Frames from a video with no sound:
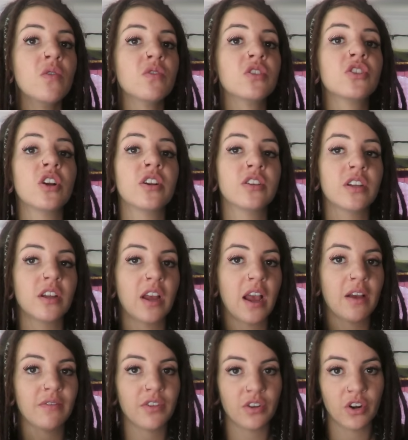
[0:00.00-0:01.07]
was starting to
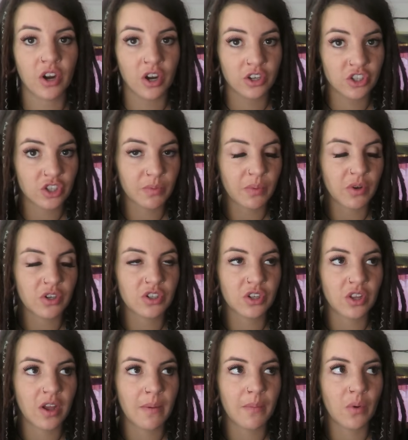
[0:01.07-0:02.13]
have the urge to push a
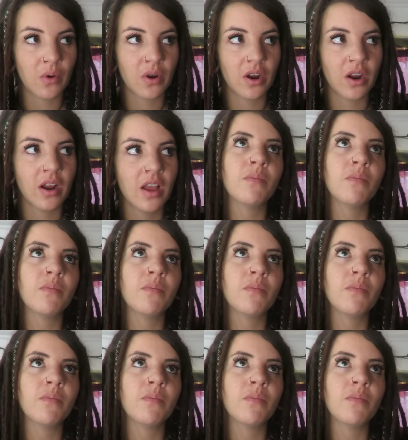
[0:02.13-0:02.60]
lot more.